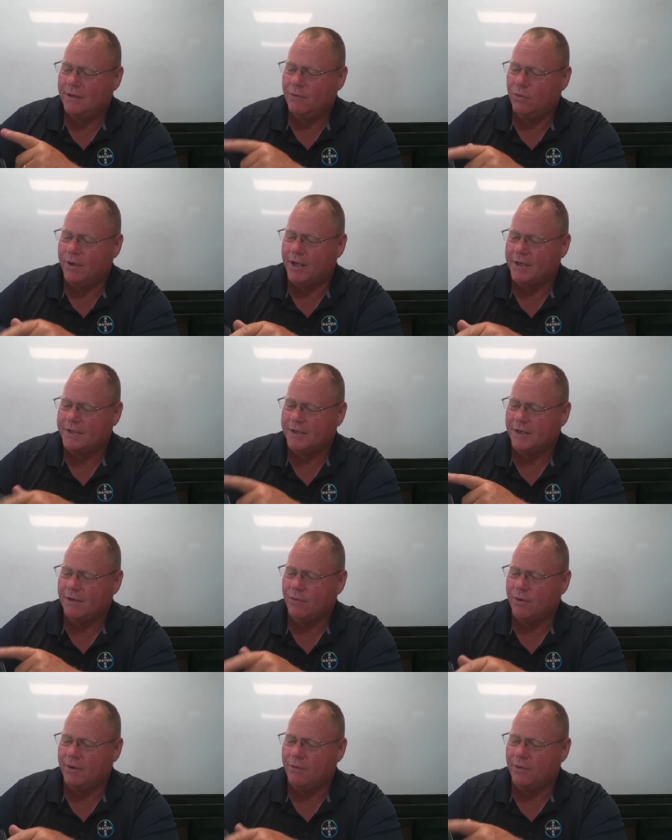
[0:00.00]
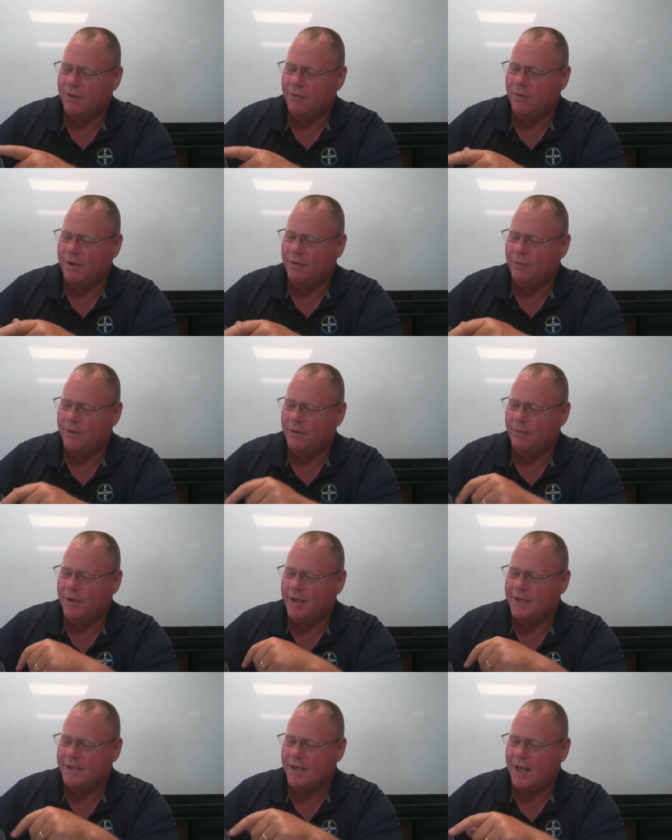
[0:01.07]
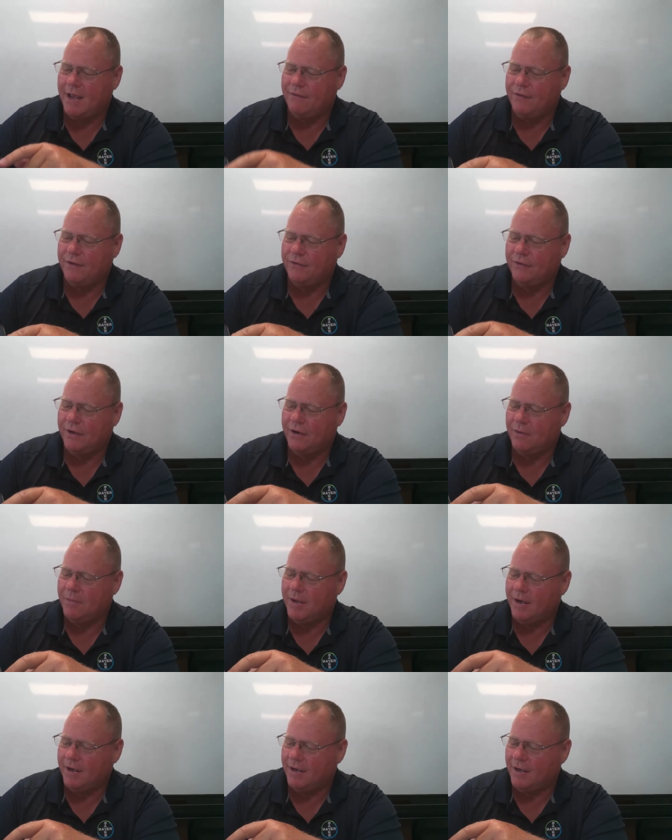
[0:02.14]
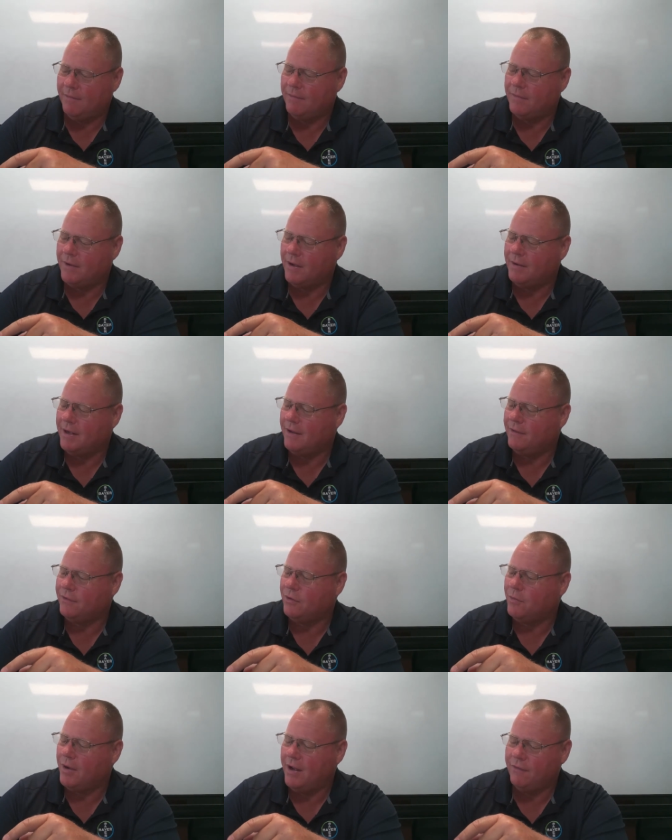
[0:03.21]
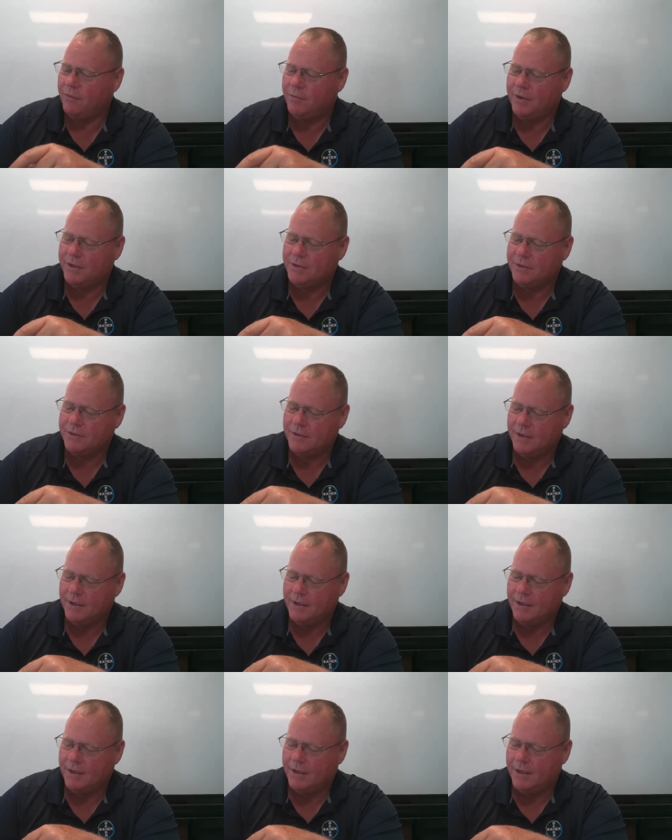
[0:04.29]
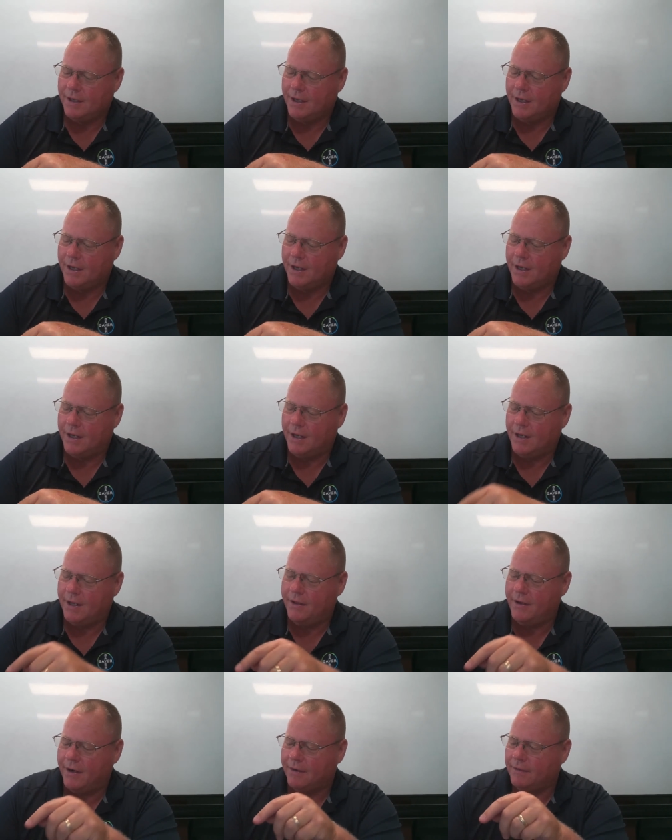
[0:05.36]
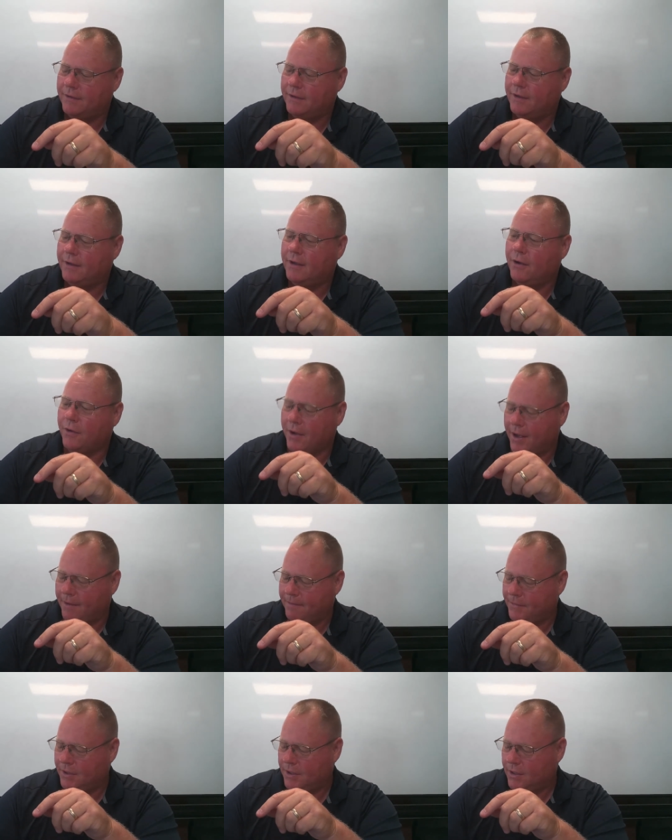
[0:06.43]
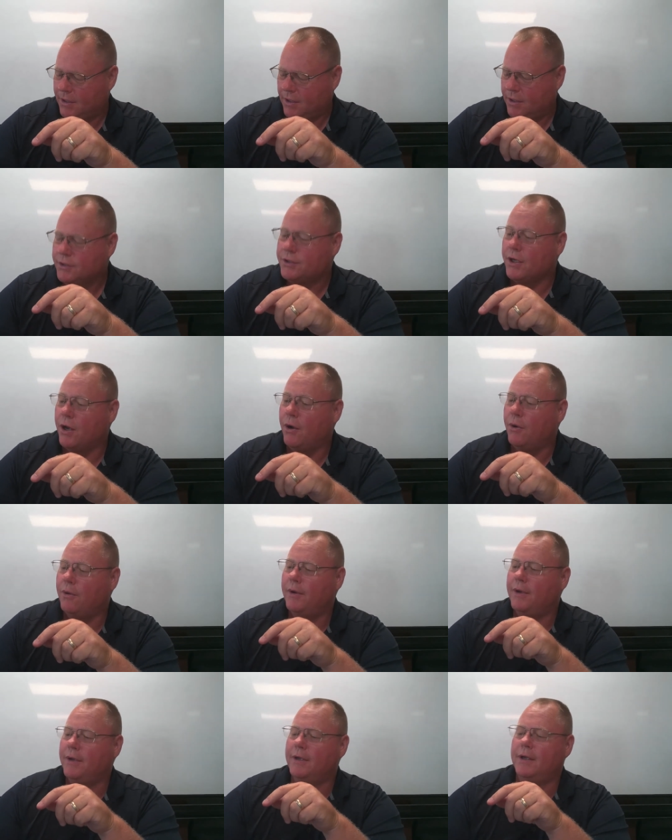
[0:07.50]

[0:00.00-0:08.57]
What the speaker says: We'll get to aphids here in a minute. I'm getting through my aphid pictures. There. Okay. So